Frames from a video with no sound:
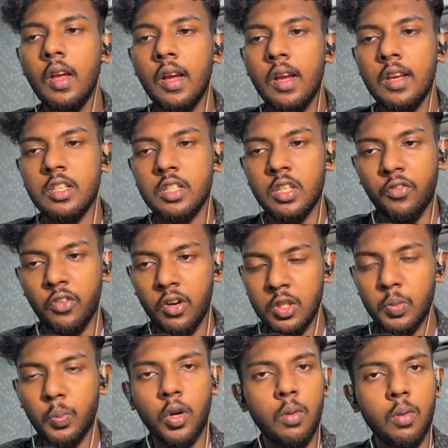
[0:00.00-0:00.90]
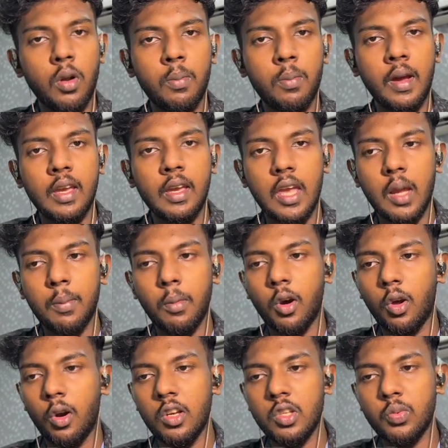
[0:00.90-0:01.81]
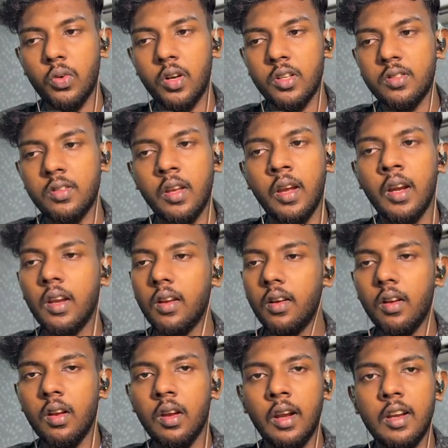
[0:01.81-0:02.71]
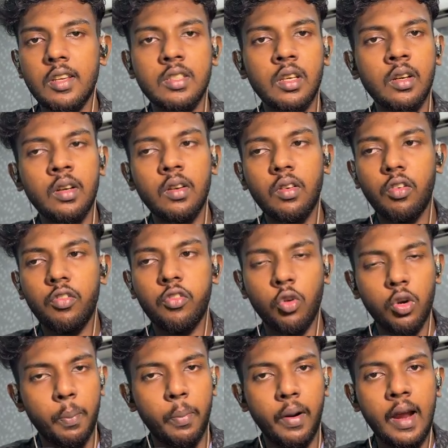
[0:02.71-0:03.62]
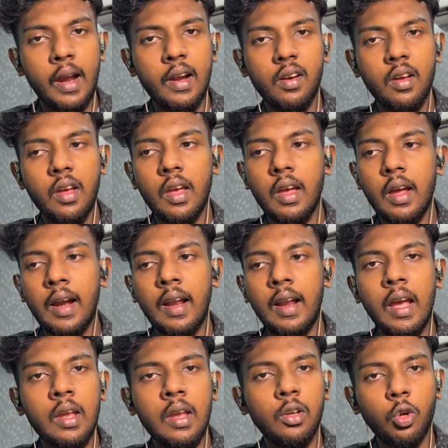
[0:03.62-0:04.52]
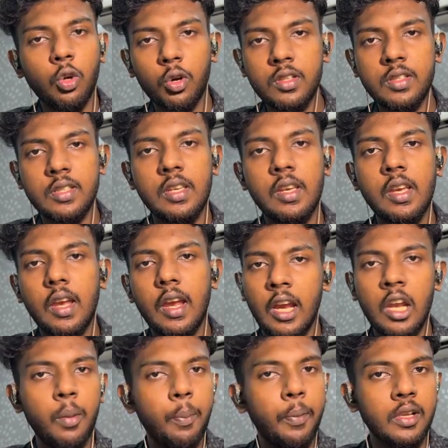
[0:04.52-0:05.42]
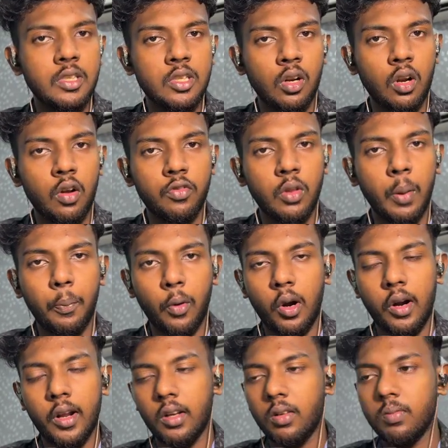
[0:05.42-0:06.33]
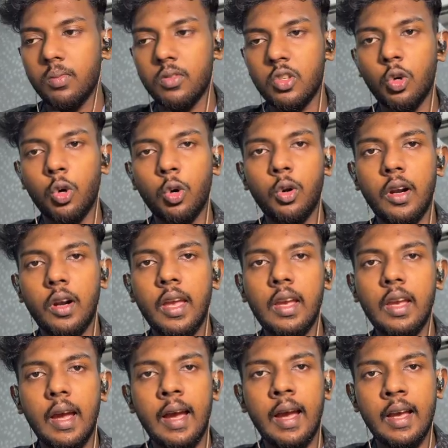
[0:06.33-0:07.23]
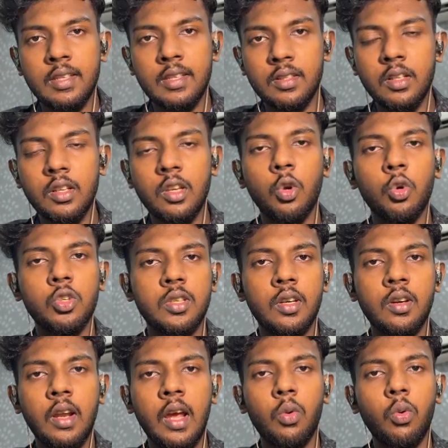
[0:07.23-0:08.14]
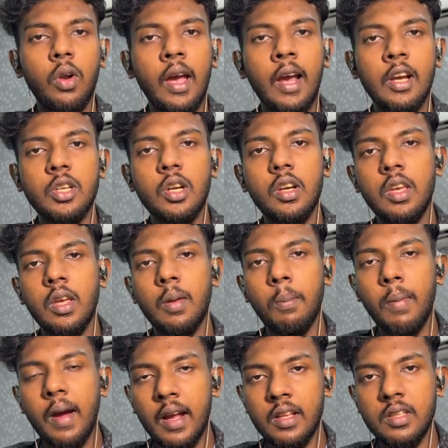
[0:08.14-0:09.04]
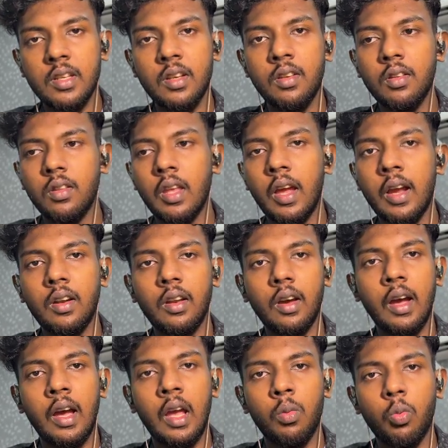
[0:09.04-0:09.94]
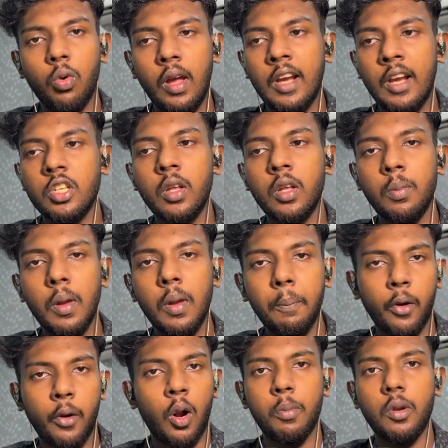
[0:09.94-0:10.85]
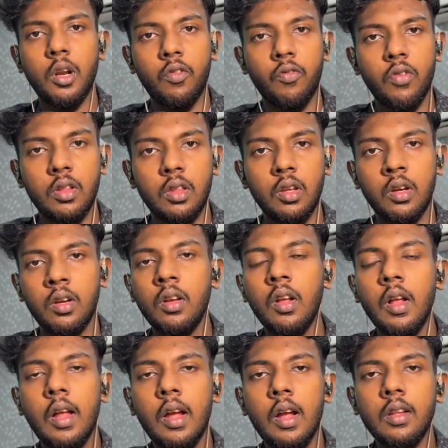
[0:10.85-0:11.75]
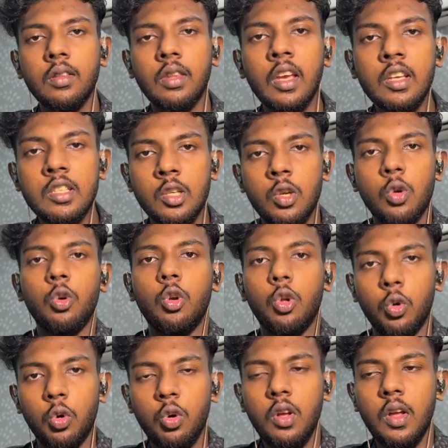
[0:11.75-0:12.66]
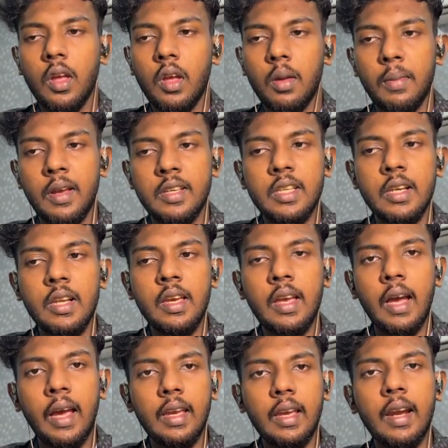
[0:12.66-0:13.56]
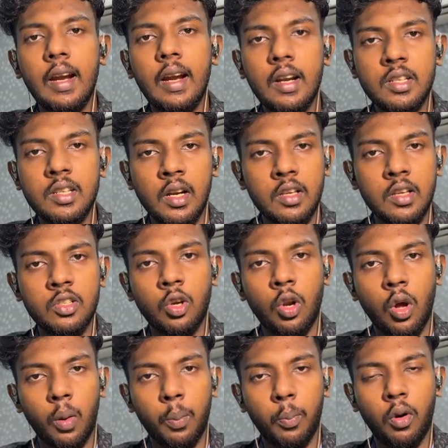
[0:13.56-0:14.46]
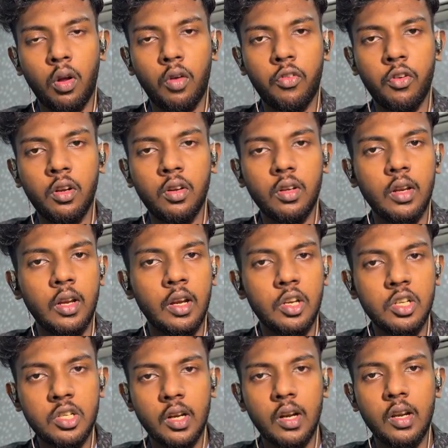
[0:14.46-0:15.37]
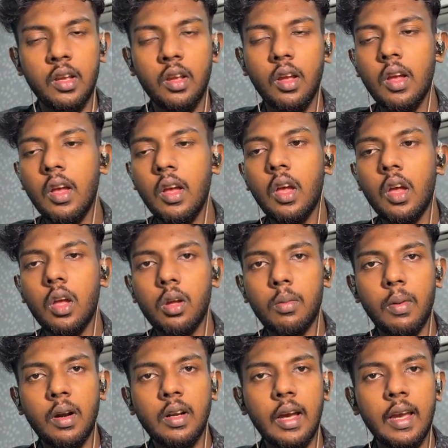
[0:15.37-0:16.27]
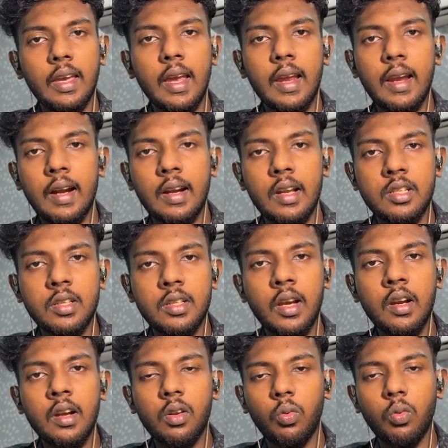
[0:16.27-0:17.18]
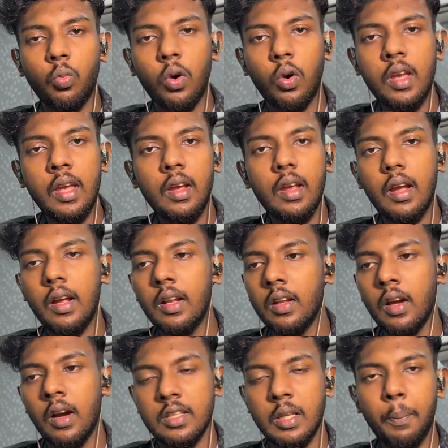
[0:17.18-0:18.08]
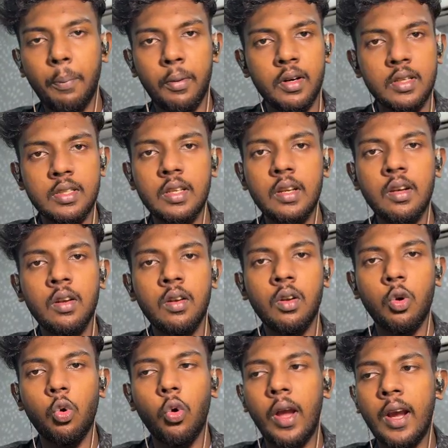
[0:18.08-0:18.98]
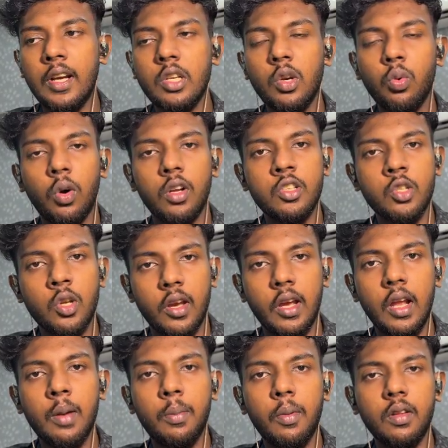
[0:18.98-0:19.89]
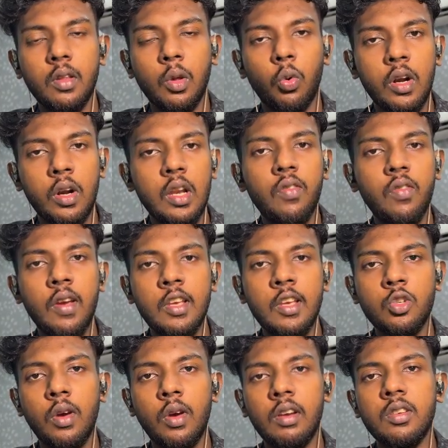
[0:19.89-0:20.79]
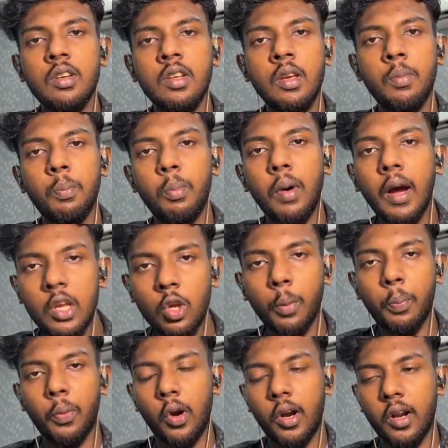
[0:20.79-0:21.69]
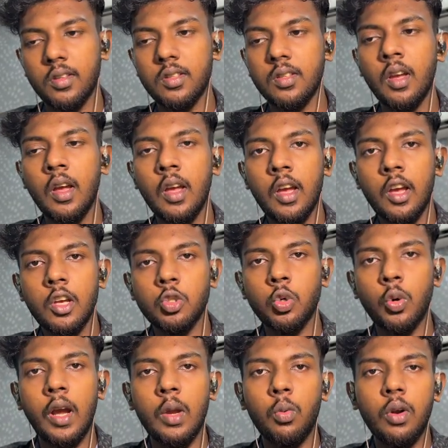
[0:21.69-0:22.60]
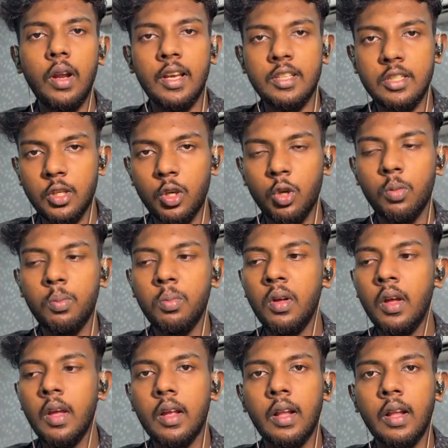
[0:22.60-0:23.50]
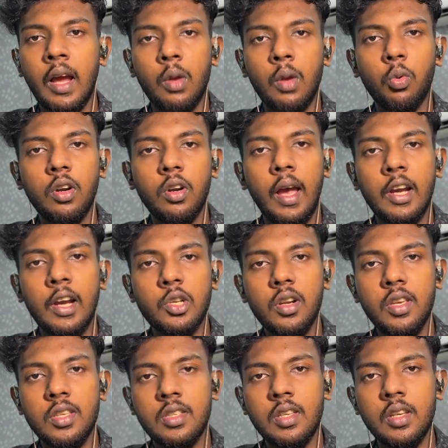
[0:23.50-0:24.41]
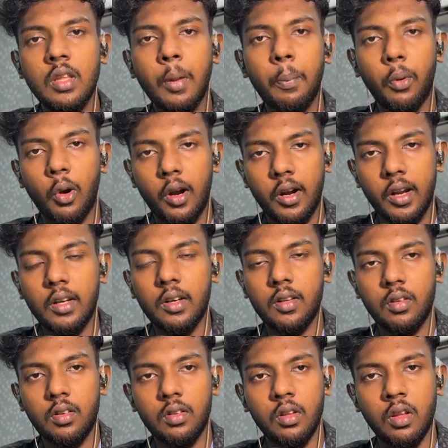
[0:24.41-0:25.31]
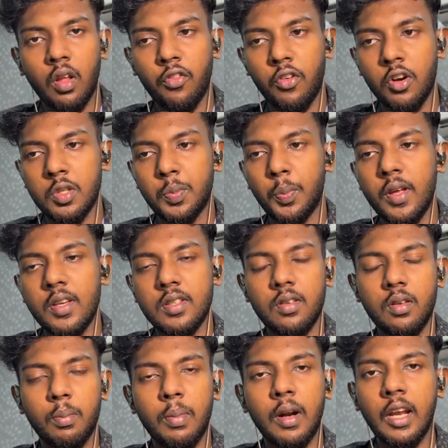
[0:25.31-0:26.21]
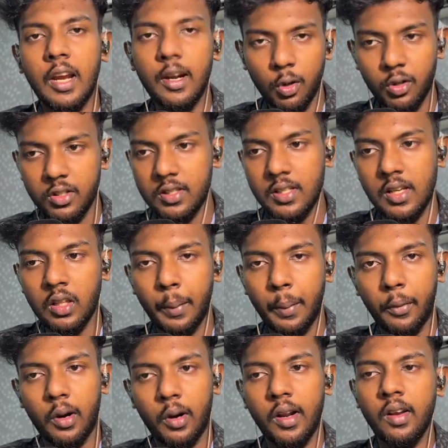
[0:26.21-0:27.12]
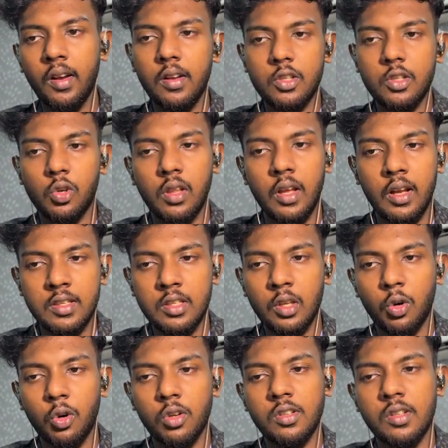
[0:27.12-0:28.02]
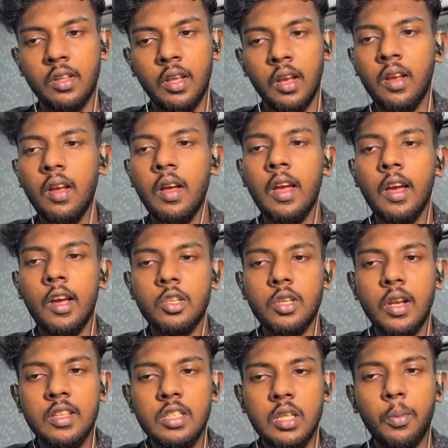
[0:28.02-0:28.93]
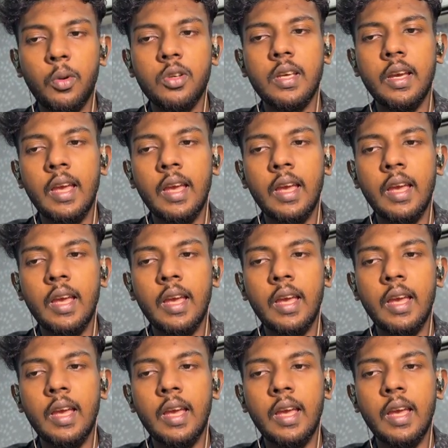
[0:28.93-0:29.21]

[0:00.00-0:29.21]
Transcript: So the first problem I came across was that it is a food brand and I don't see any picture of the product. So like as a user, I would actually imagine that I would actually be prompted with the things you do. Basically, I can understand it's a non-profit initially, but I can understand why, as a person who actually wants to help, the only way is to actually buy your products. So I would assume I would actually see the product the first place, but I don't see the product. So that's the whole thing. So let's suppose I